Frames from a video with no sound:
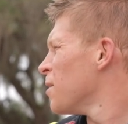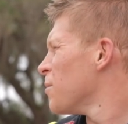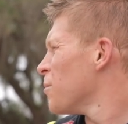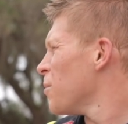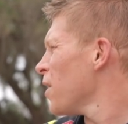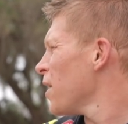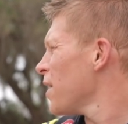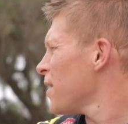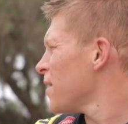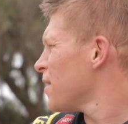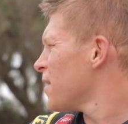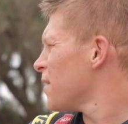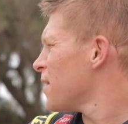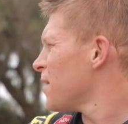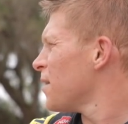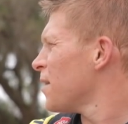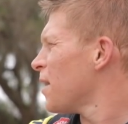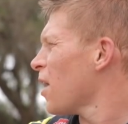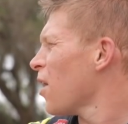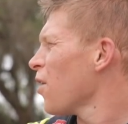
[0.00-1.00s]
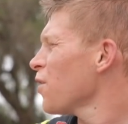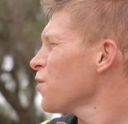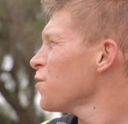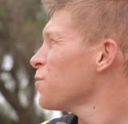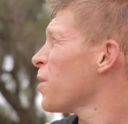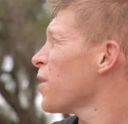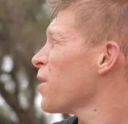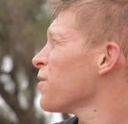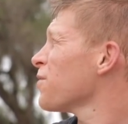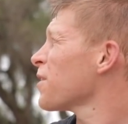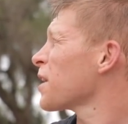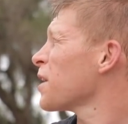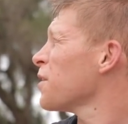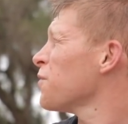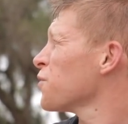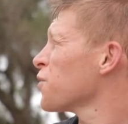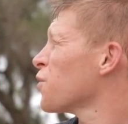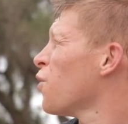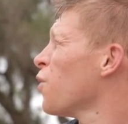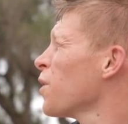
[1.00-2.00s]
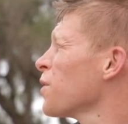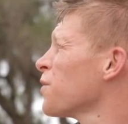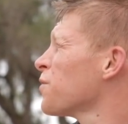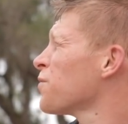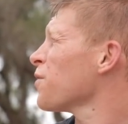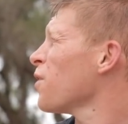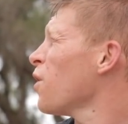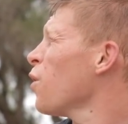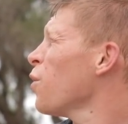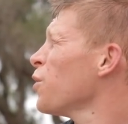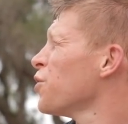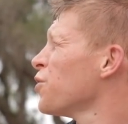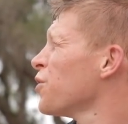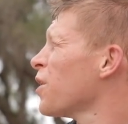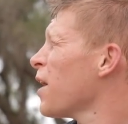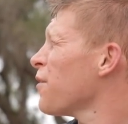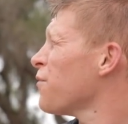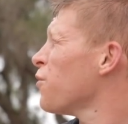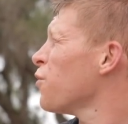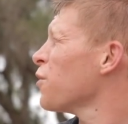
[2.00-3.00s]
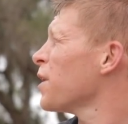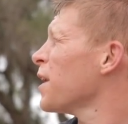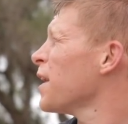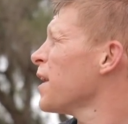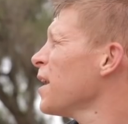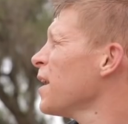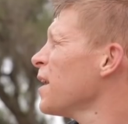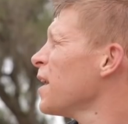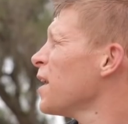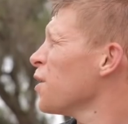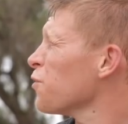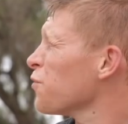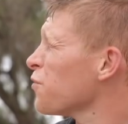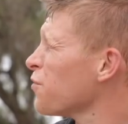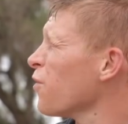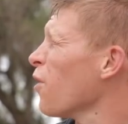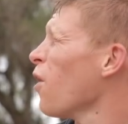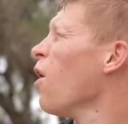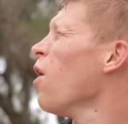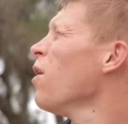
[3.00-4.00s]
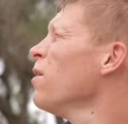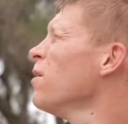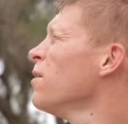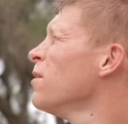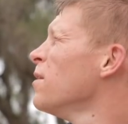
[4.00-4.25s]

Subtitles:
But the hardest part is like if you're going slow and you're not fully in it, it'll stall